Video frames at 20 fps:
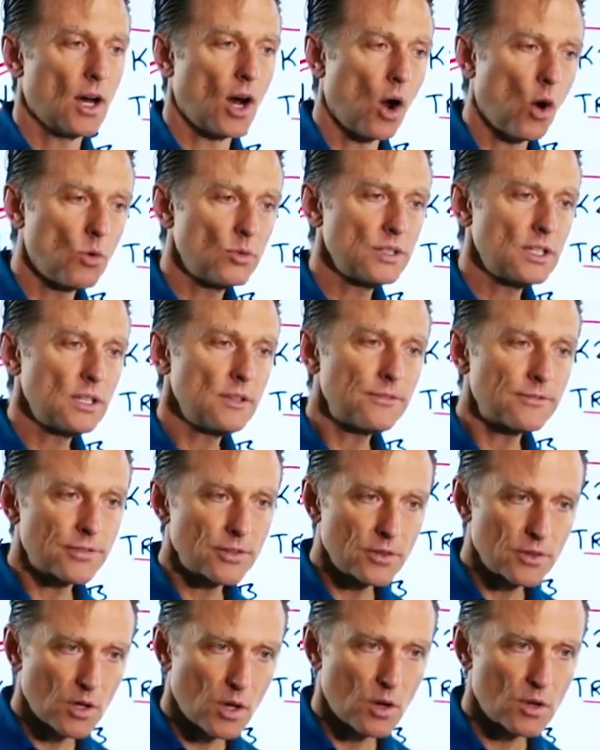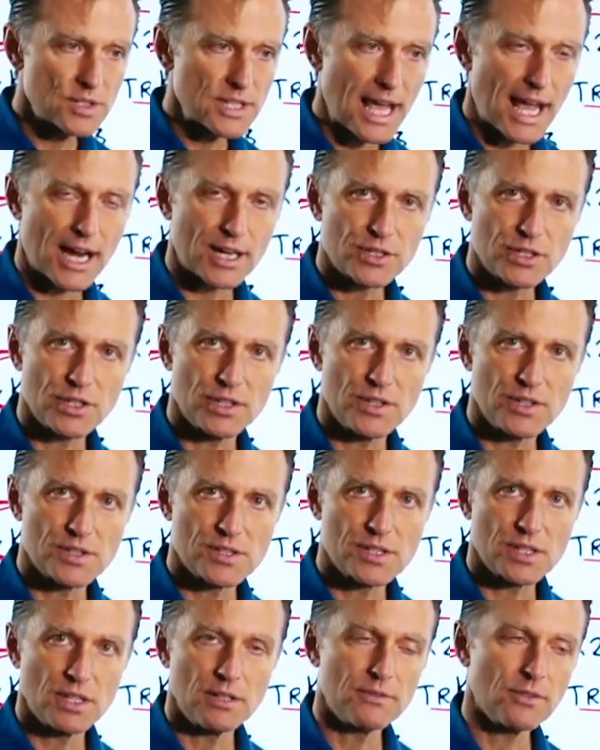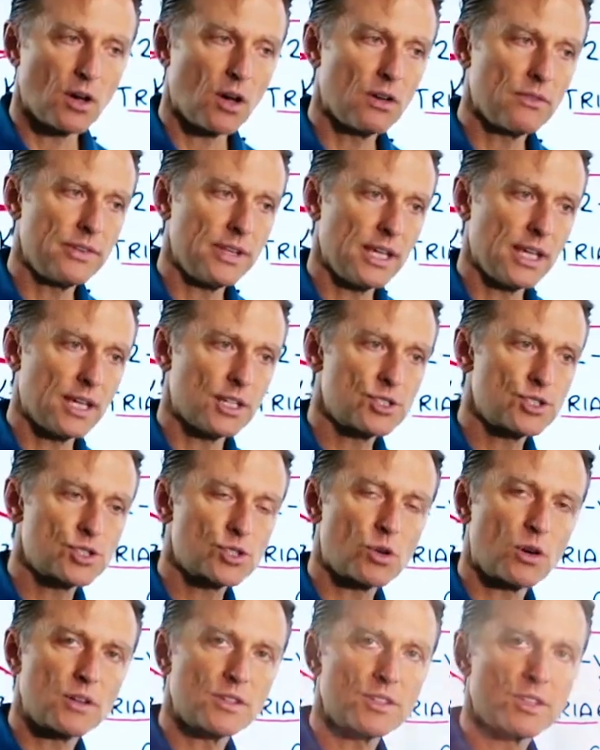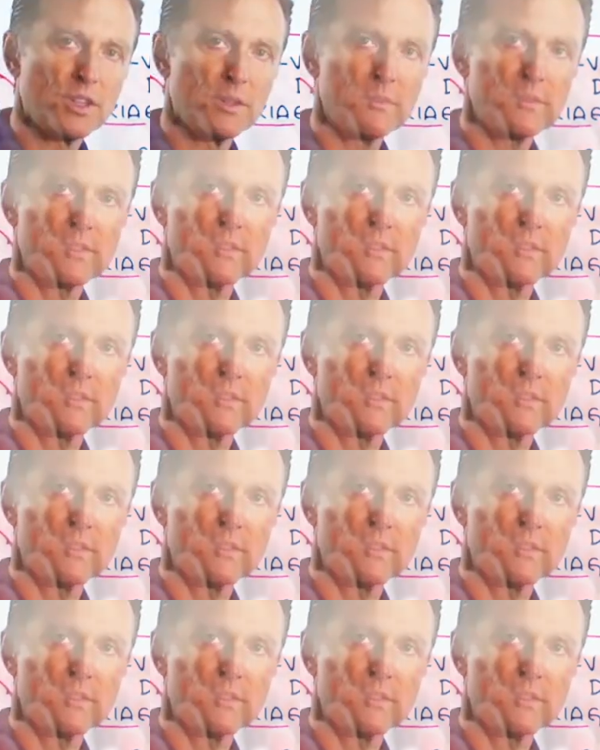only for those actions involving short-term